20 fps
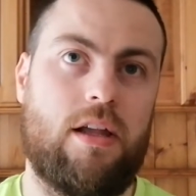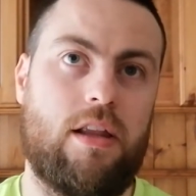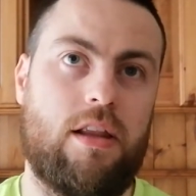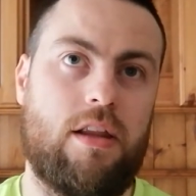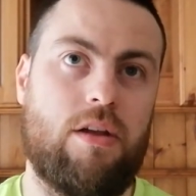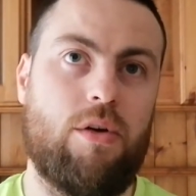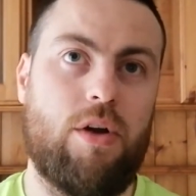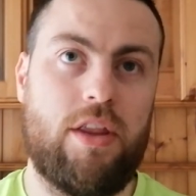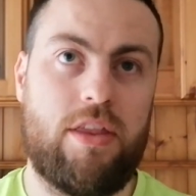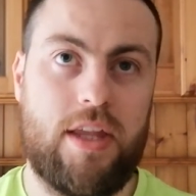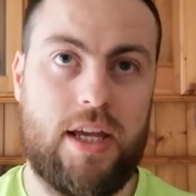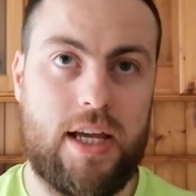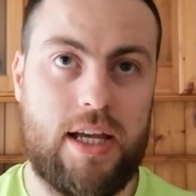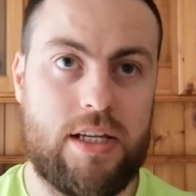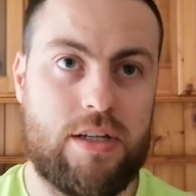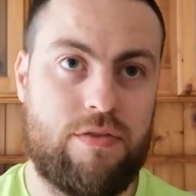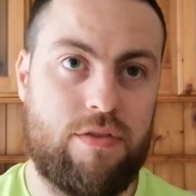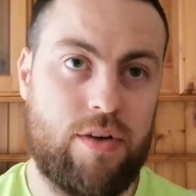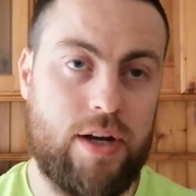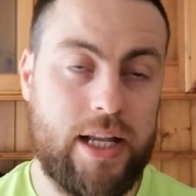The only thing
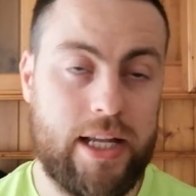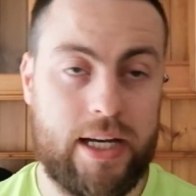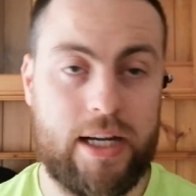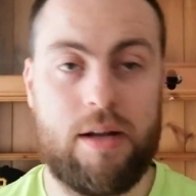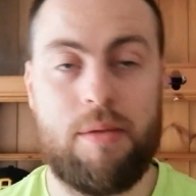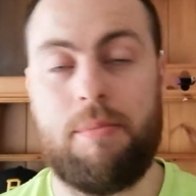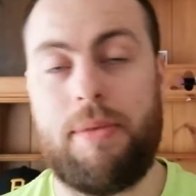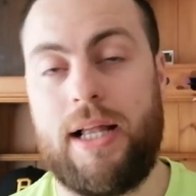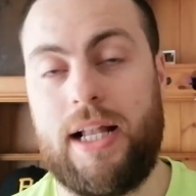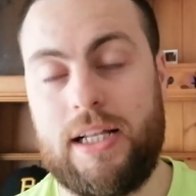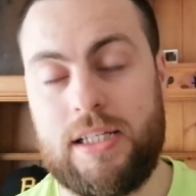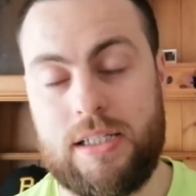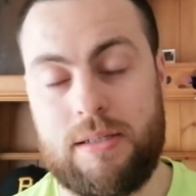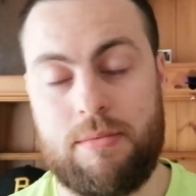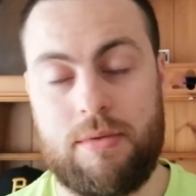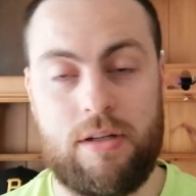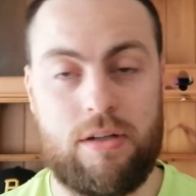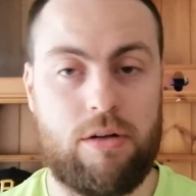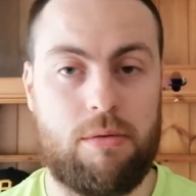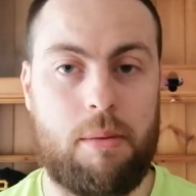is for England and Belgium,
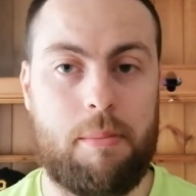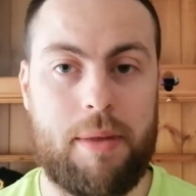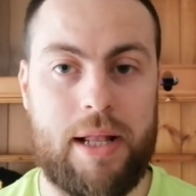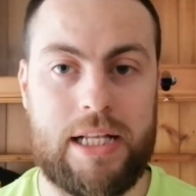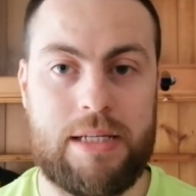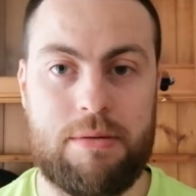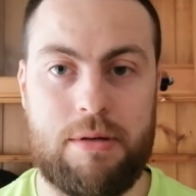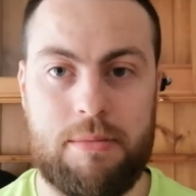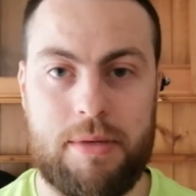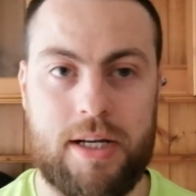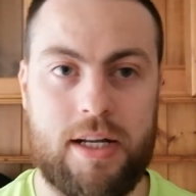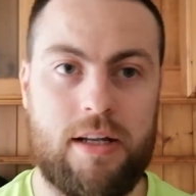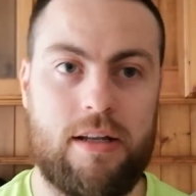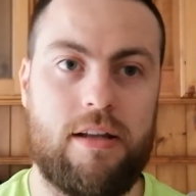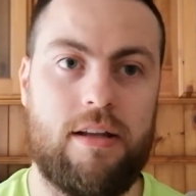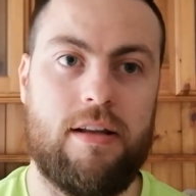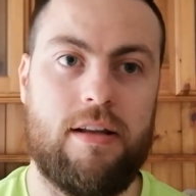and I'll talk about Belgium in a minute,